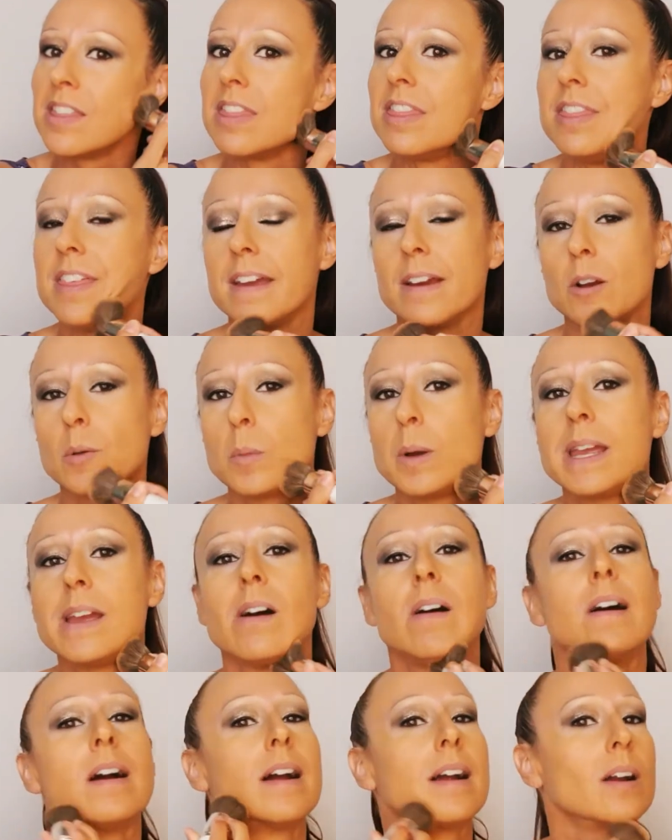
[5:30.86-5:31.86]
there we
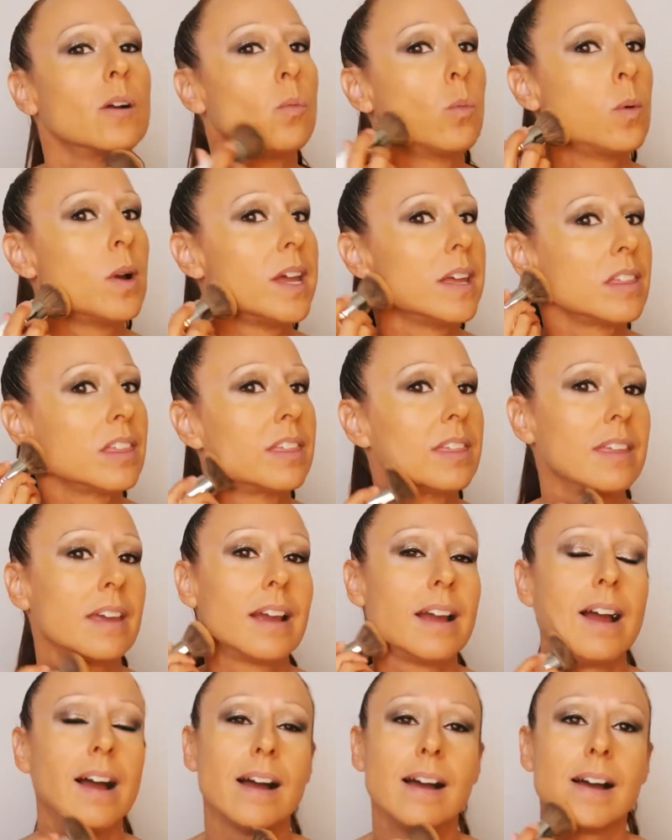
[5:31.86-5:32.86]
are with
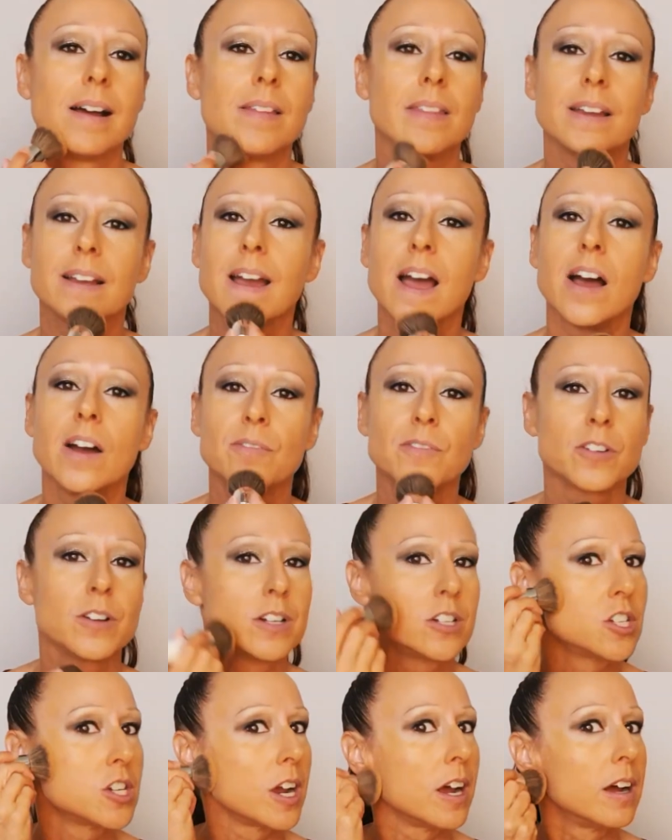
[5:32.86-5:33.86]
the
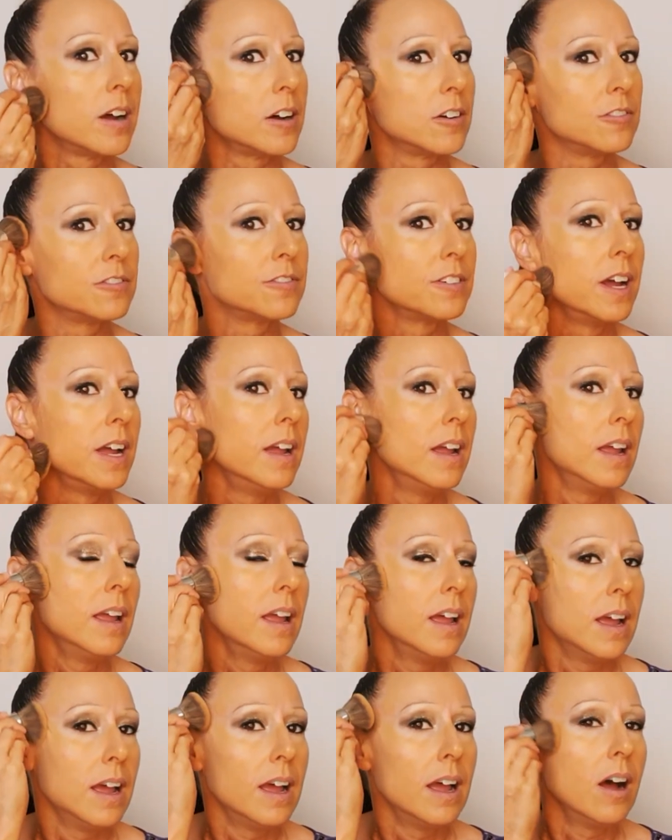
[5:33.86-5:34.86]
coverage of
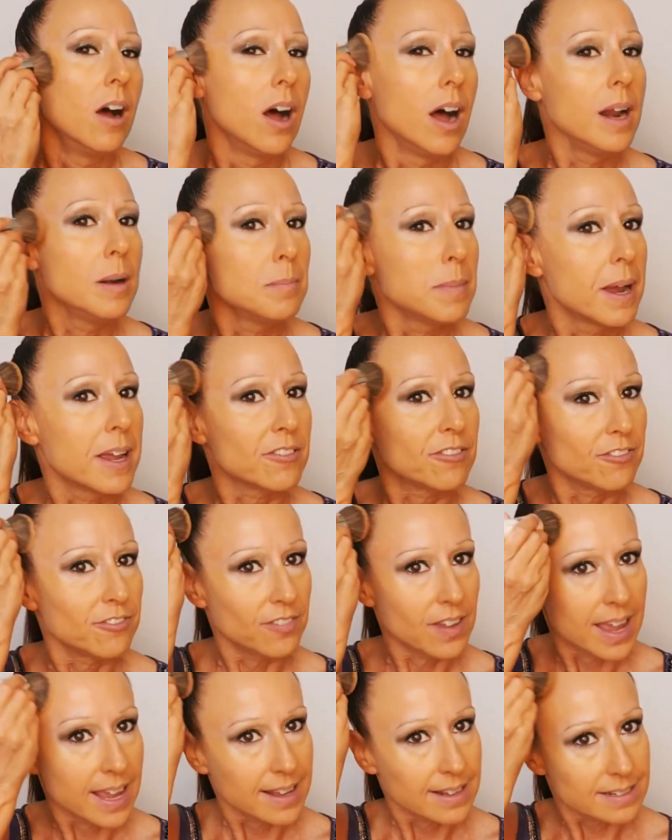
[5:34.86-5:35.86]
on my
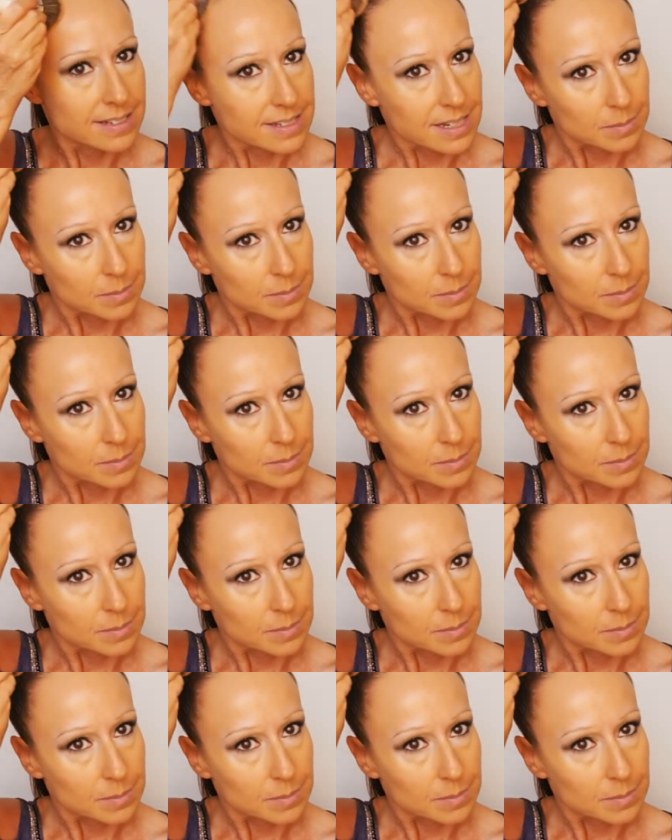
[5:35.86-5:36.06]
face.